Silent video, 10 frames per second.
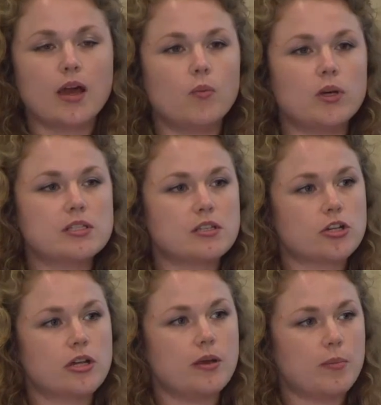and once a
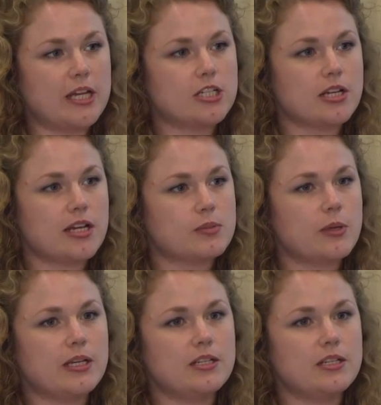patient has been